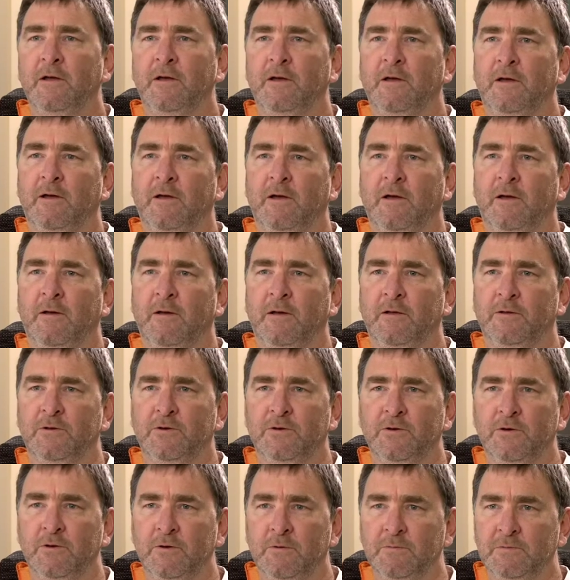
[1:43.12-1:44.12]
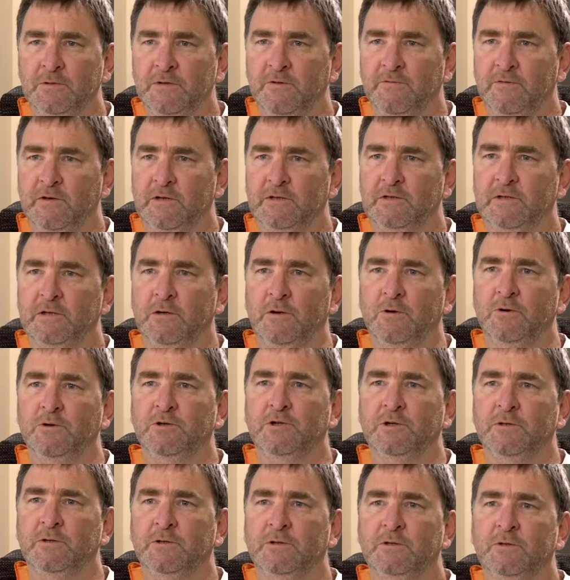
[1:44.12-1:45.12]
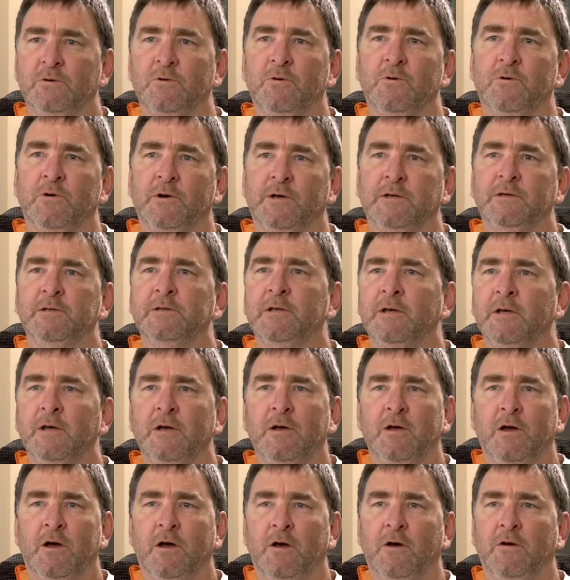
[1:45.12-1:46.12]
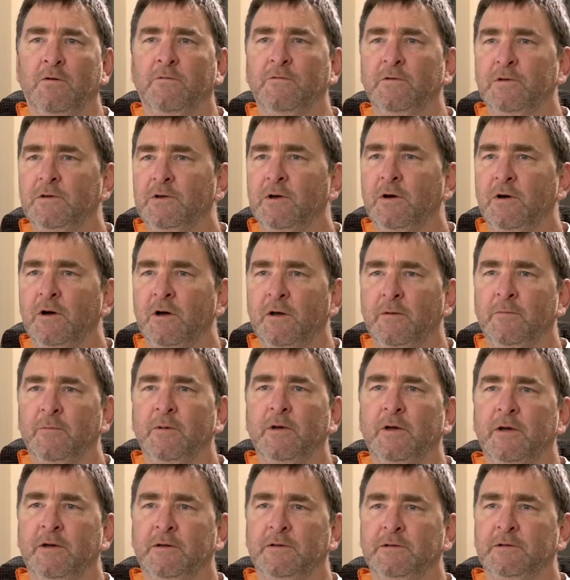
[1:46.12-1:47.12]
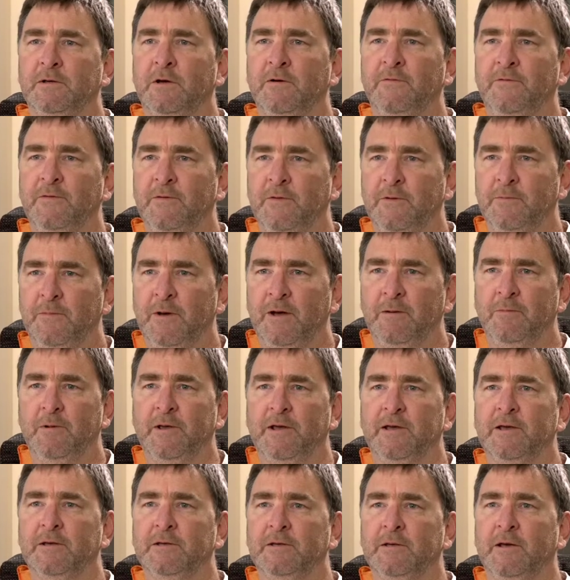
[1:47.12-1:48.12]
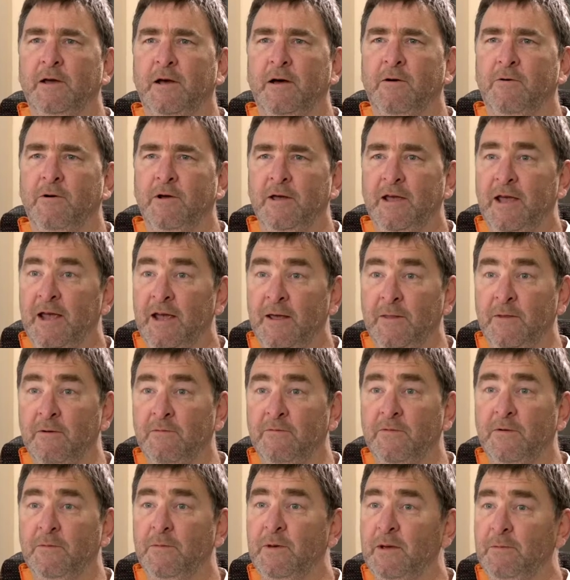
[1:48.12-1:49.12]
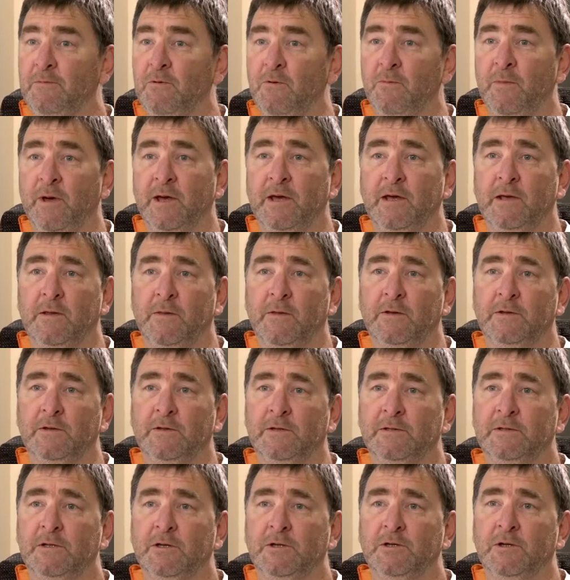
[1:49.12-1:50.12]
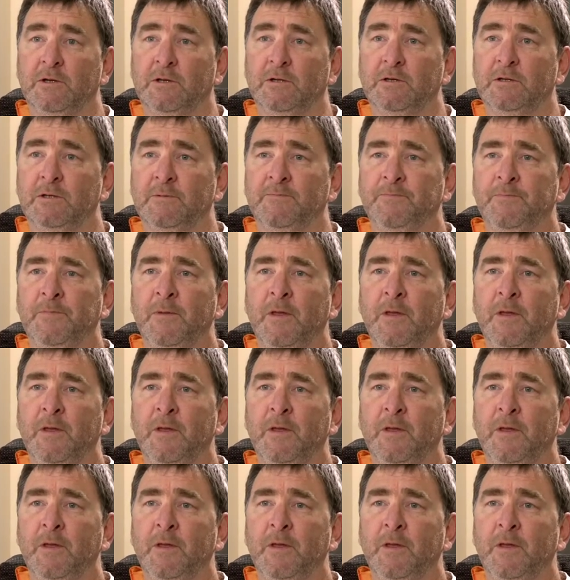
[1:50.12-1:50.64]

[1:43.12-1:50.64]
in terms of exclusion stories, over time, it's often the public are ahead of the people making the decisions.